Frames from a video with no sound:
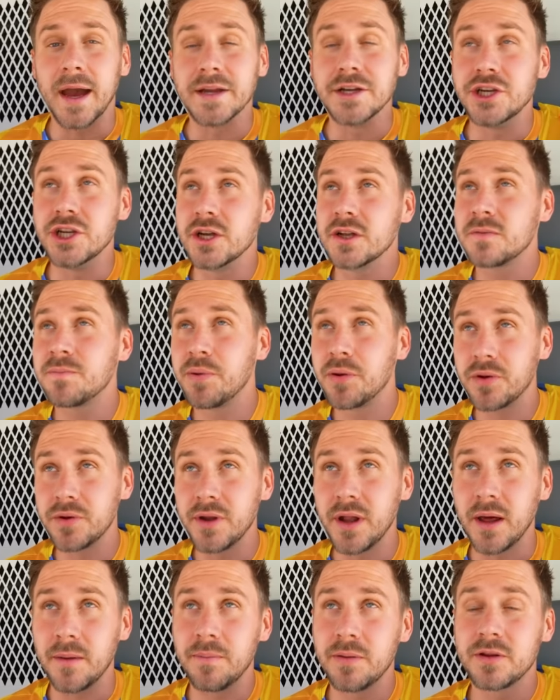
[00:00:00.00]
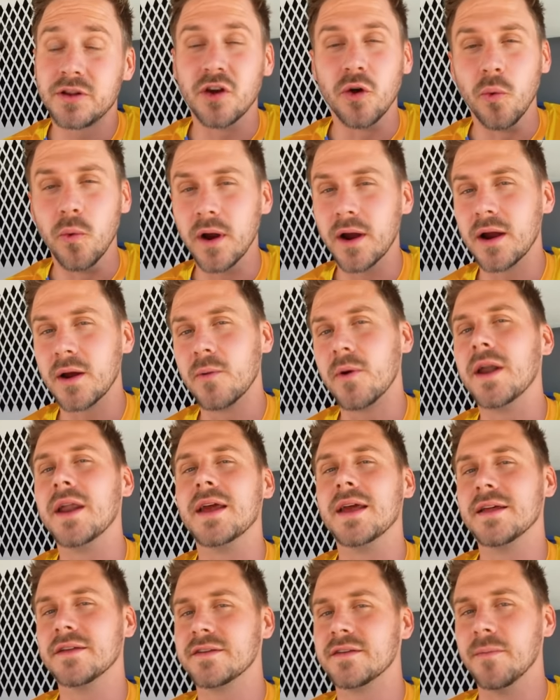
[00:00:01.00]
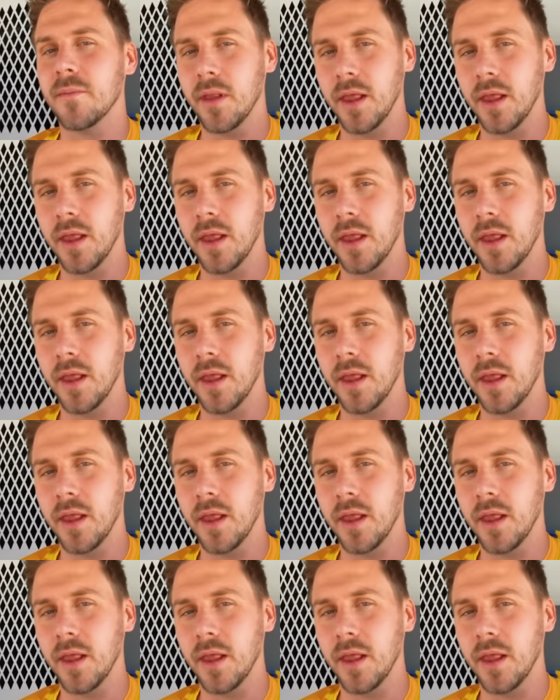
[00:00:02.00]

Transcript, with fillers: I just pulled up to where I want to get some